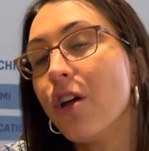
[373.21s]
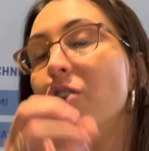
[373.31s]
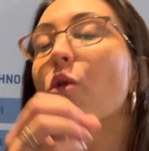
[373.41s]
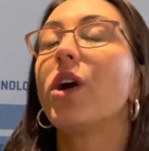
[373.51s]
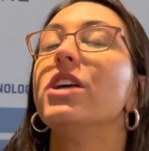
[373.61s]

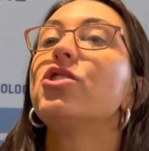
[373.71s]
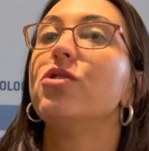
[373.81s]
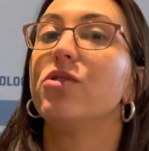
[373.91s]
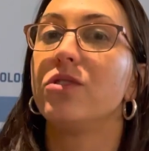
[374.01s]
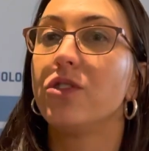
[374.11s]
your
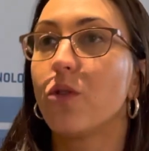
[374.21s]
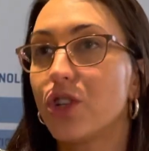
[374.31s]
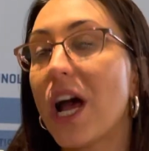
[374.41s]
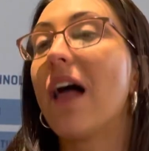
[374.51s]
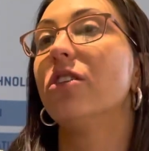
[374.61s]
issues, your
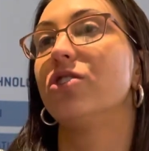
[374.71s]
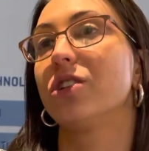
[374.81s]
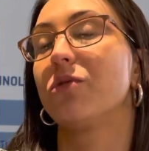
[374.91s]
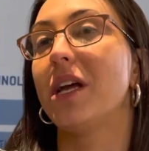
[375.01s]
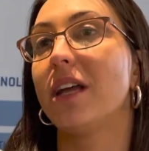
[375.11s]

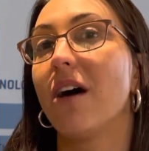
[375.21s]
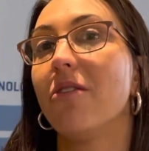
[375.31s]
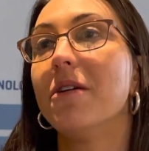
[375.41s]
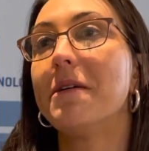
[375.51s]
challenges right now.